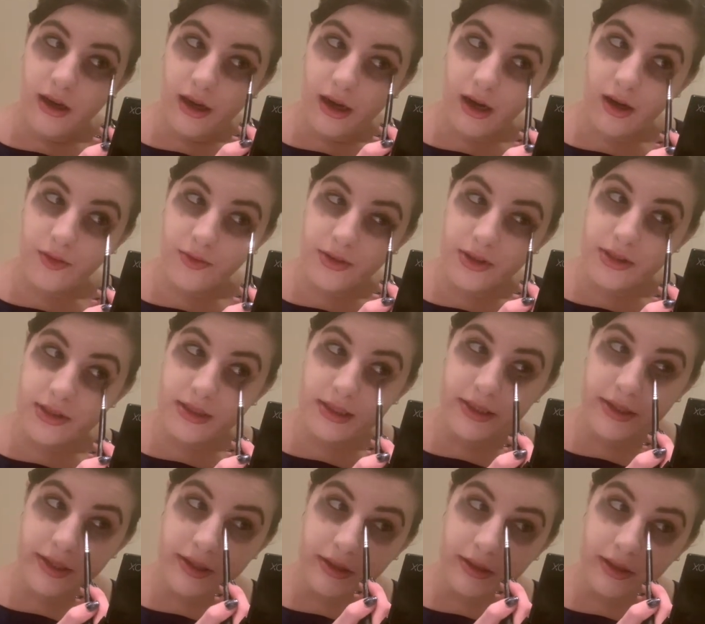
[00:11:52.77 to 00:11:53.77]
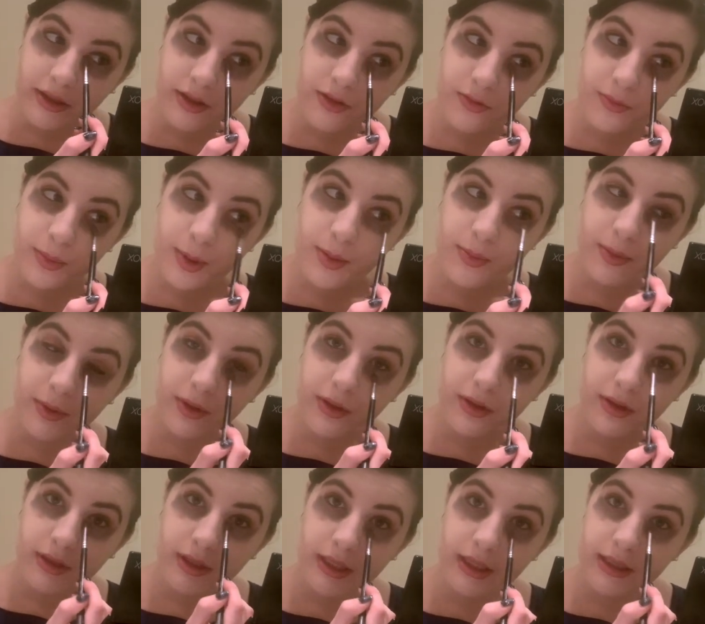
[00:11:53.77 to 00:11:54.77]
Obviously, a lot of
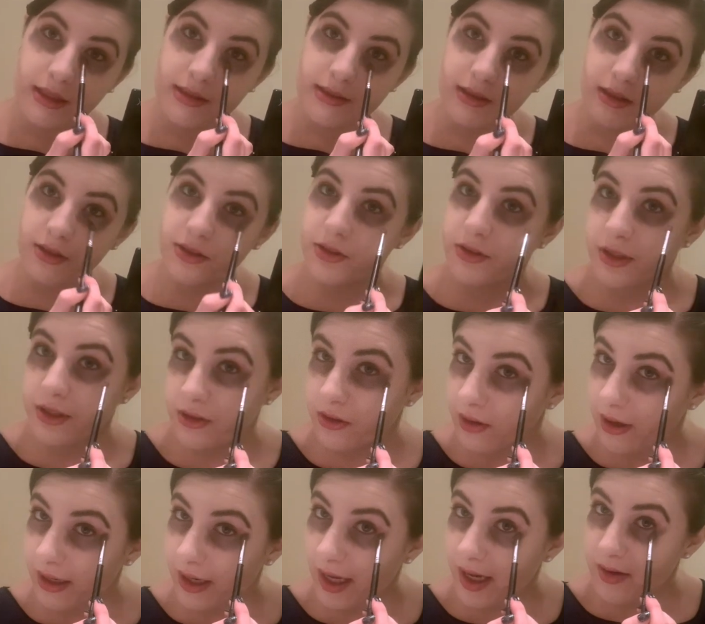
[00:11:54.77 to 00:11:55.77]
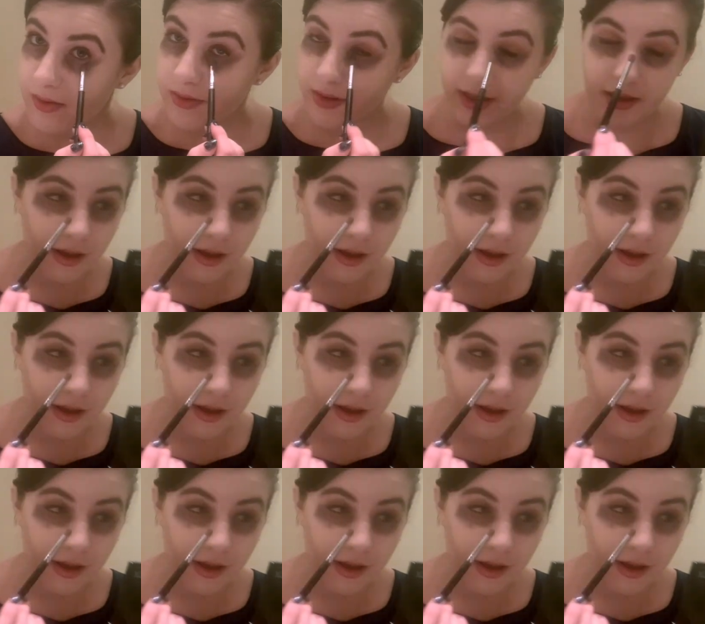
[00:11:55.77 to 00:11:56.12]
people in this country do not have that